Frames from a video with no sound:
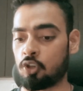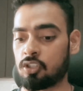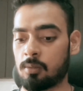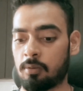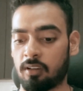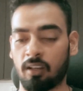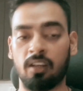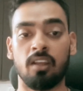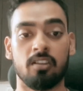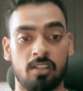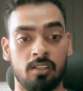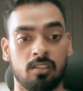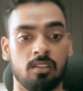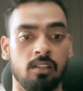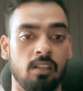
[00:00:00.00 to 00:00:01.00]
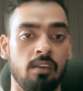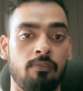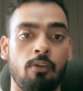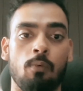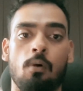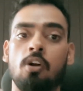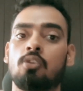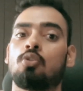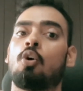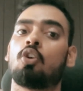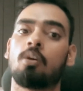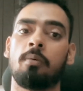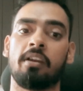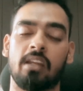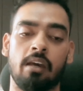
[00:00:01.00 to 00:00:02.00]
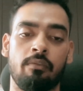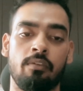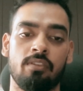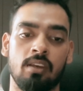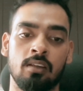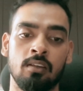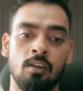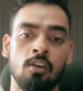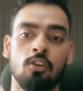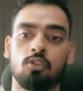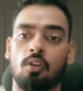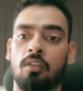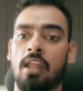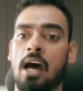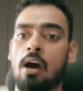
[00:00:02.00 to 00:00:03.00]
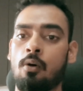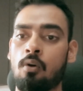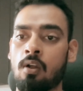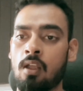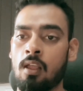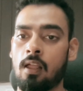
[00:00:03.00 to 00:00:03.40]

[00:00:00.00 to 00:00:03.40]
to be really essential if you want to automate everything. So now